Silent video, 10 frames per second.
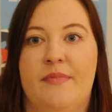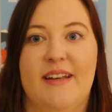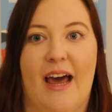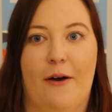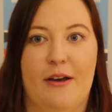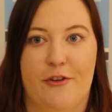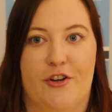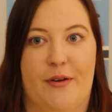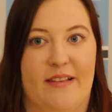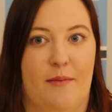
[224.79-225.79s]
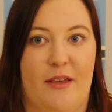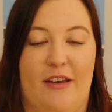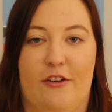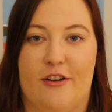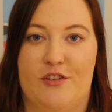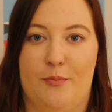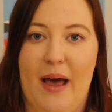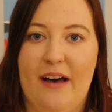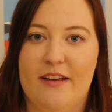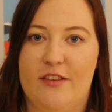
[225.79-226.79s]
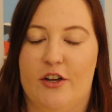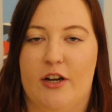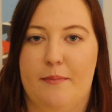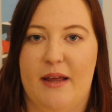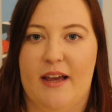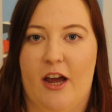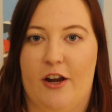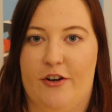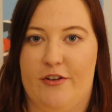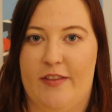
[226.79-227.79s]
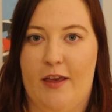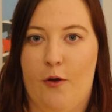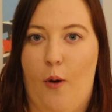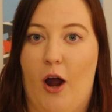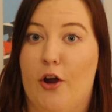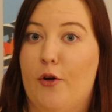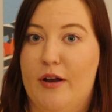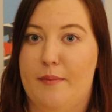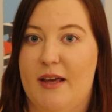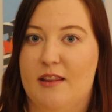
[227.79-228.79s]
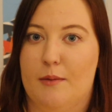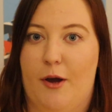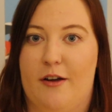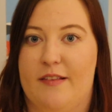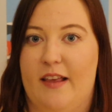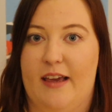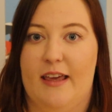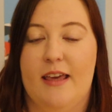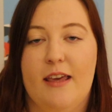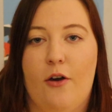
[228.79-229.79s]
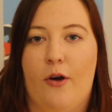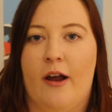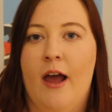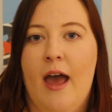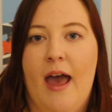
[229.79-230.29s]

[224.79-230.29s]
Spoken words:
Now, if you're doing something like Crystal Palace, you're going to meet characters that you aren't going to meet in the parks, like Eeyore